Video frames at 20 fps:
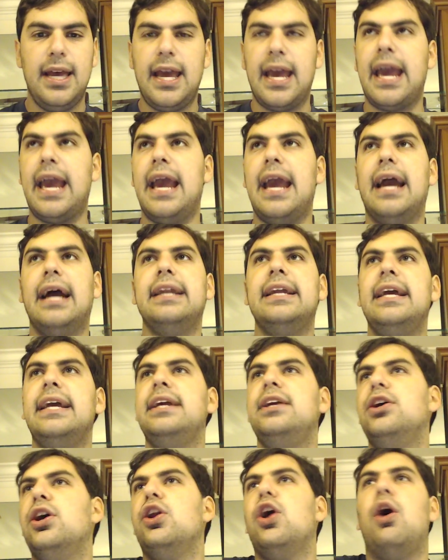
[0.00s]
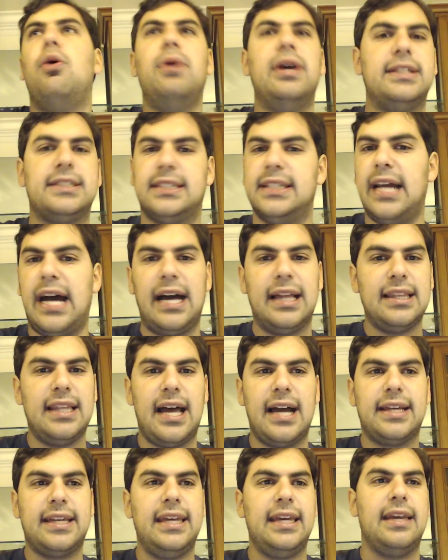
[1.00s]
And, you know, it's not
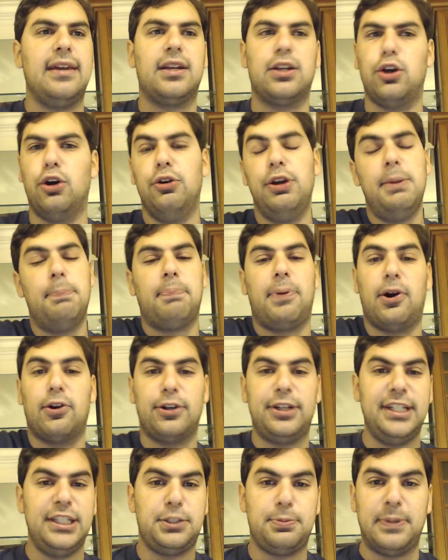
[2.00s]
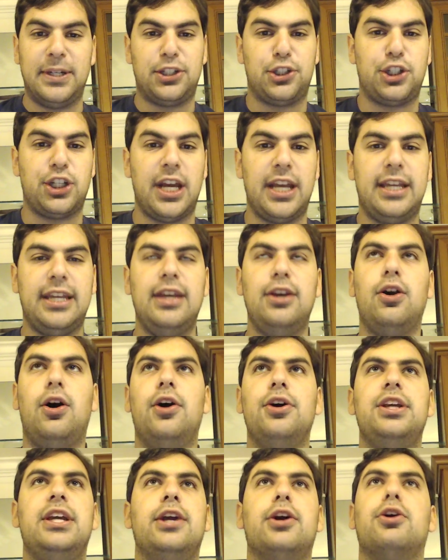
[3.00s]
lucky. Cody Parkey's been shaky
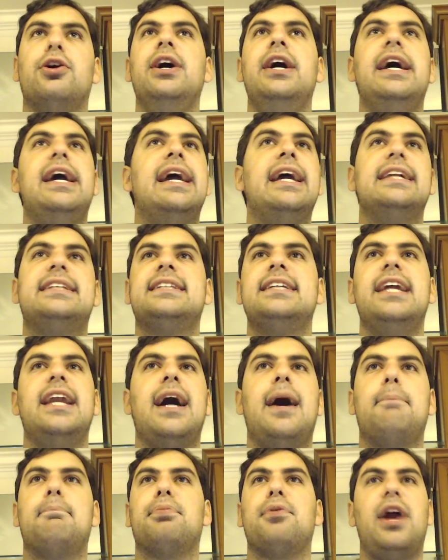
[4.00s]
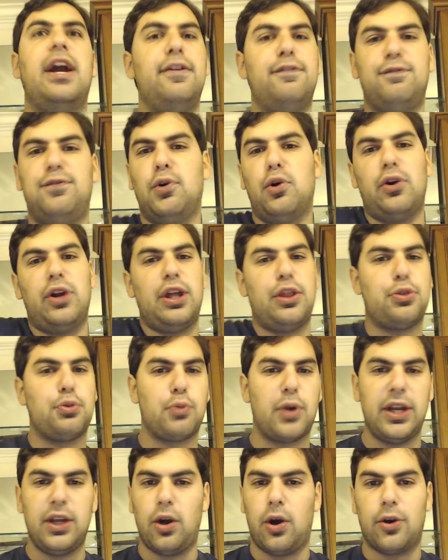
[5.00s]
all year, hits an upright
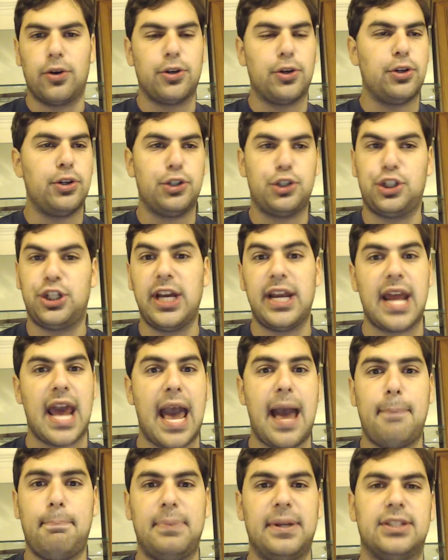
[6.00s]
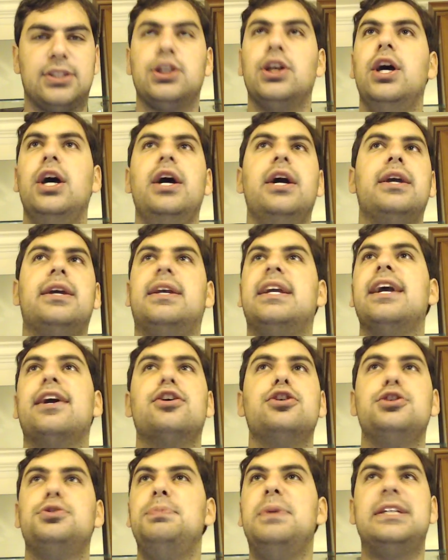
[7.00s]
43-yarder. Shit happens.
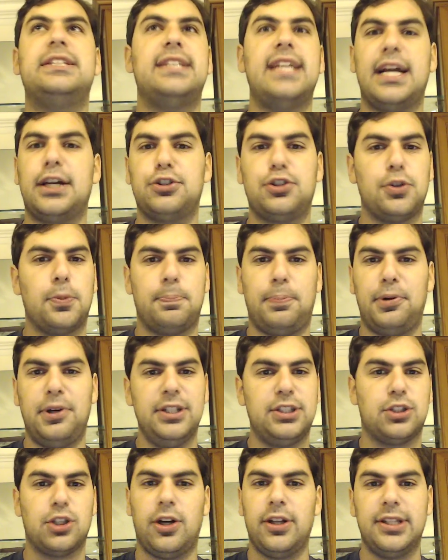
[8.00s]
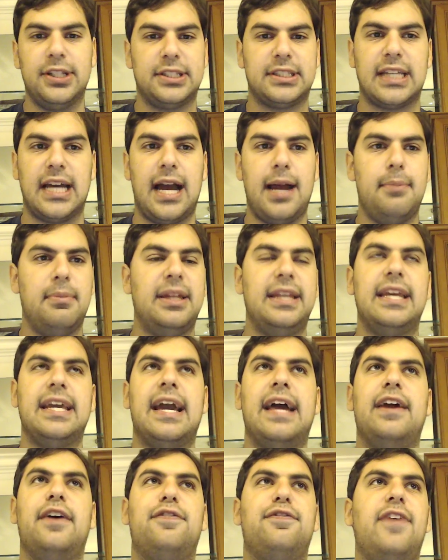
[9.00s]
Kickers miss extra points all the time in the
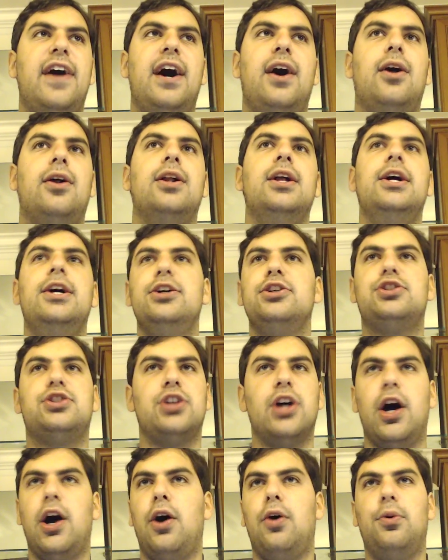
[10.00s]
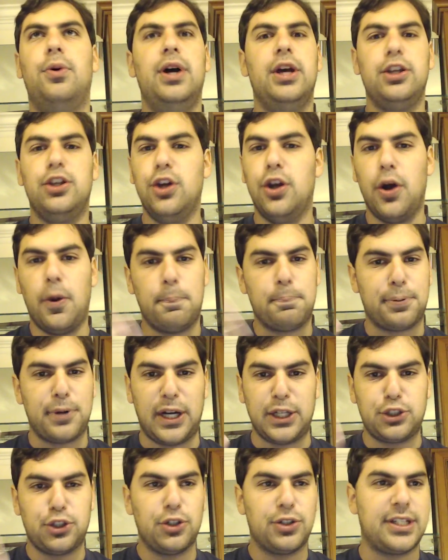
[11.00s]
NFL. So, you know,
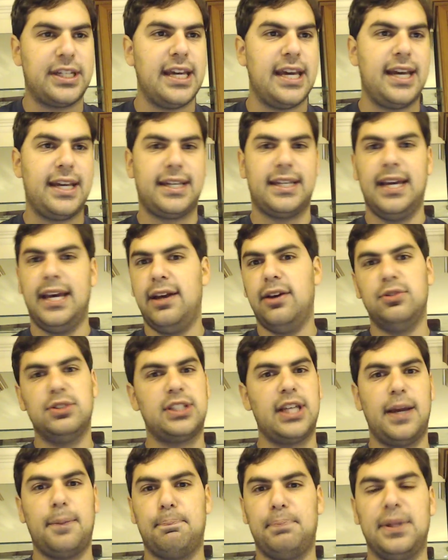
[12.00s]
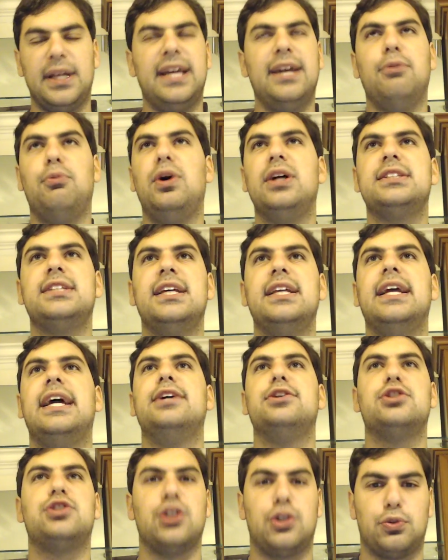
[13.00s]
pressure kick. It wasn't
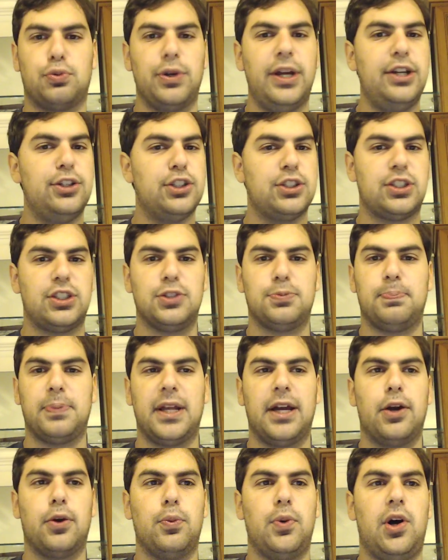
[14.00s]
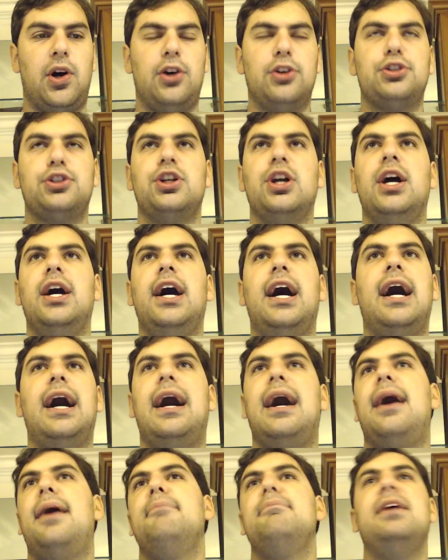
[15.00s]
as egregious as Blair Walsh.
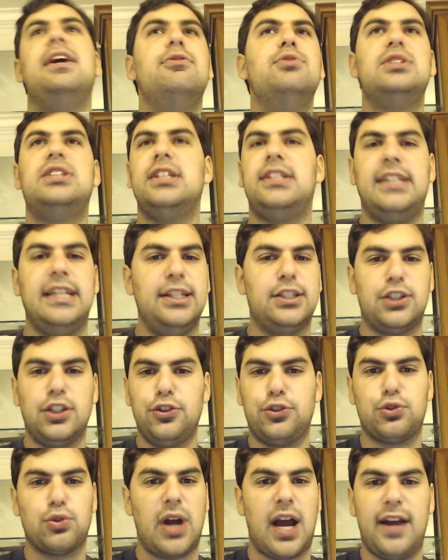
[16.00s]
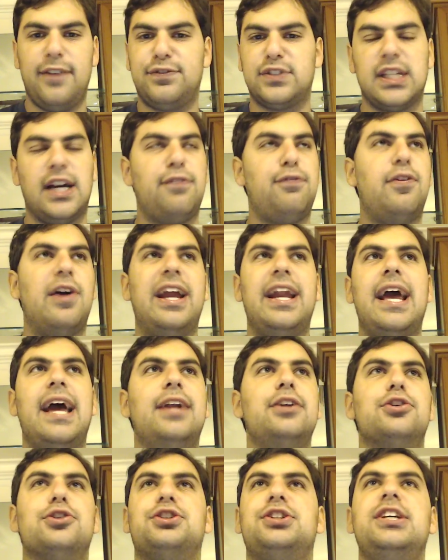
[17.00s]
It was a decent drive, tough way to
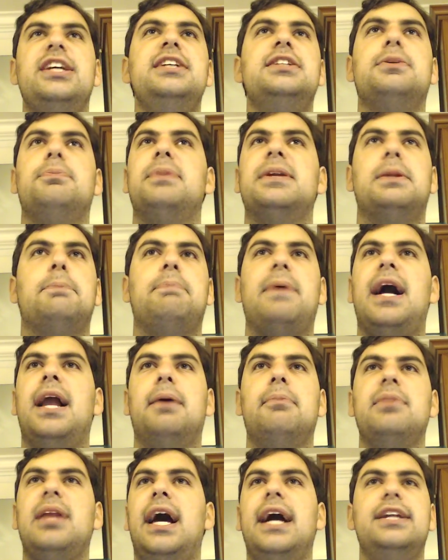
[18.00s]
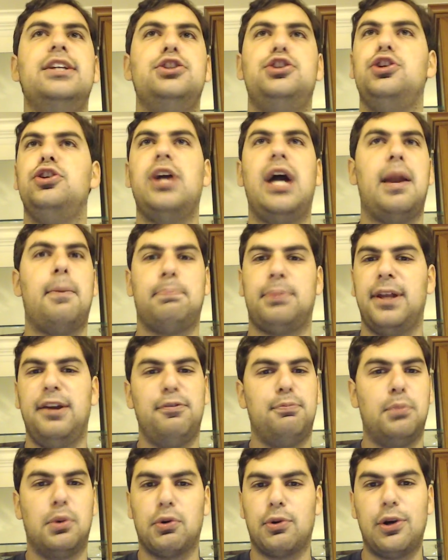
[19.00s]
end your season. But the bottom line is you got to play
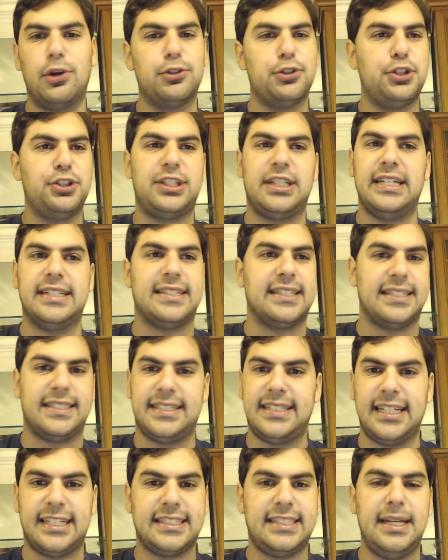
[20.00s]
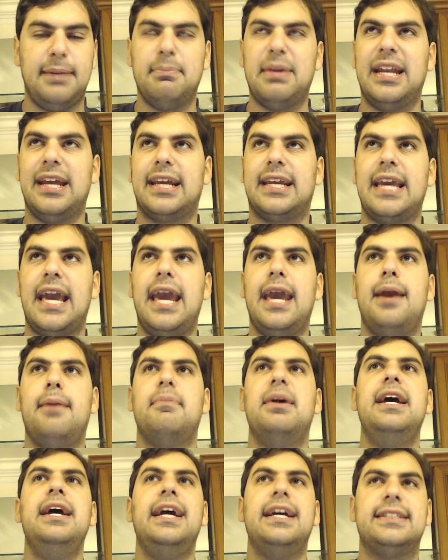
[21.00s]
with more urgency. It's a 60-minute
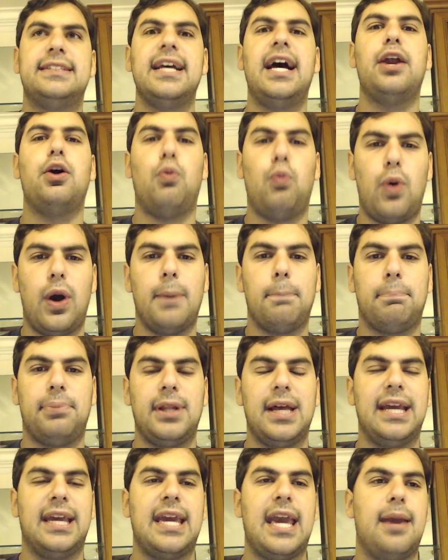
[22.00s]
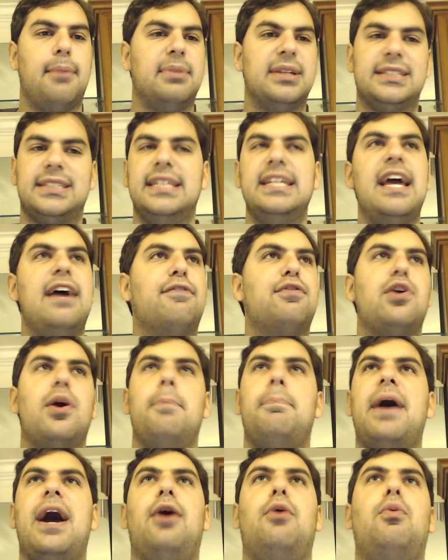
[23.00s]
game. It's not a one-play game. It's never
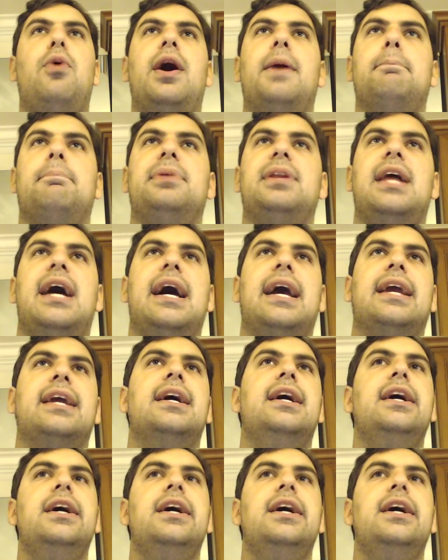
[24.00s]
about one play.